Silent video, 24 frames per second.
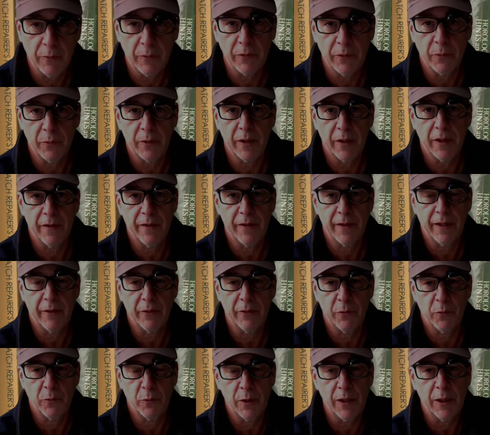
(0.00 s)
the one thing I
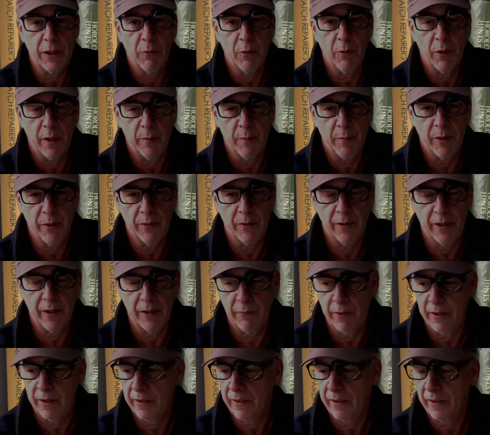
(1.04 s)
was really worried about I
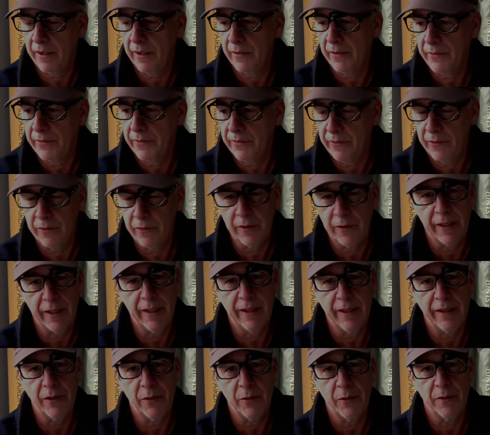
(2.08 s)
went on Cousins UK
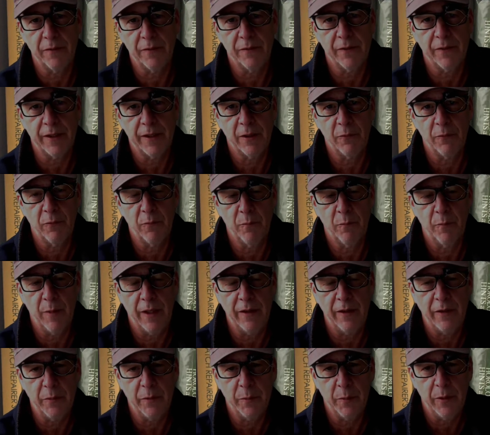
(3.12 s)
and couldn't find a
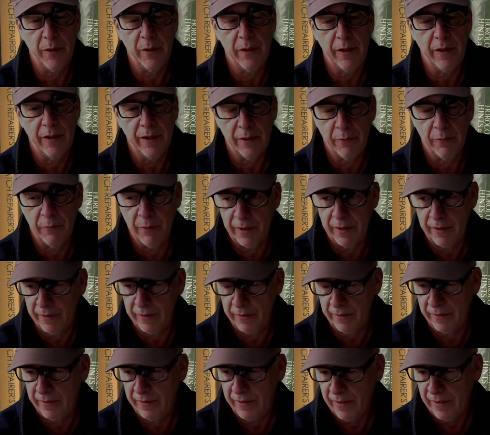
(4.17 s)
mainspring I went
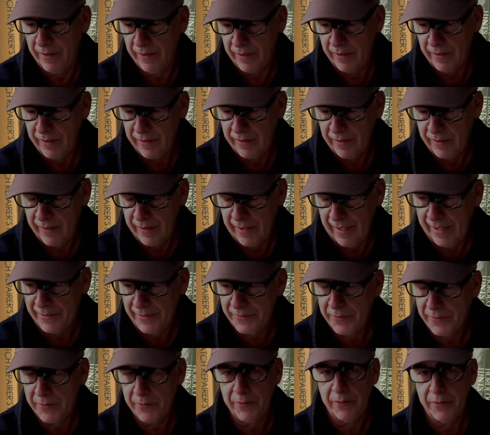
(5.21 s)
on
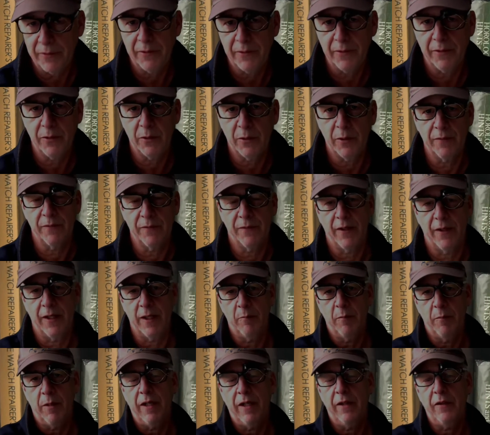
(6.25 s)
Cas-Ker couldn't find a
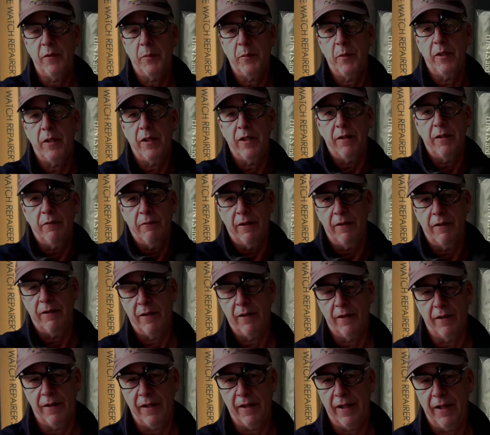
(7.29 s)
mainspring went
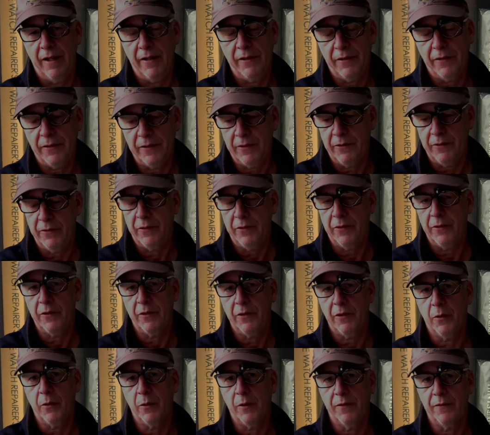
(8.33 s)
on
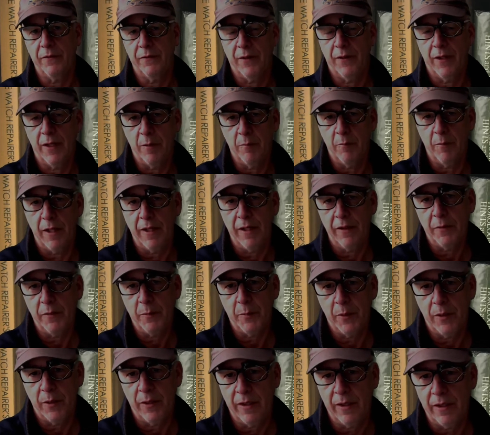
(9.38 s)
Esslinger couldn't find a
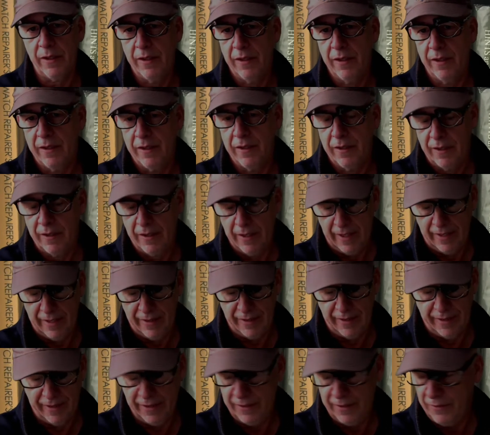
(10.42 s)
mainspring and
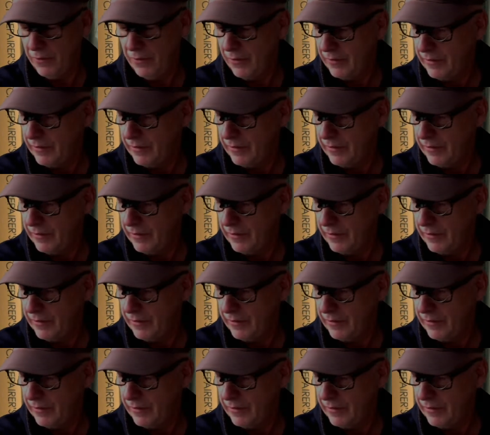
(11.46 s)
then I looked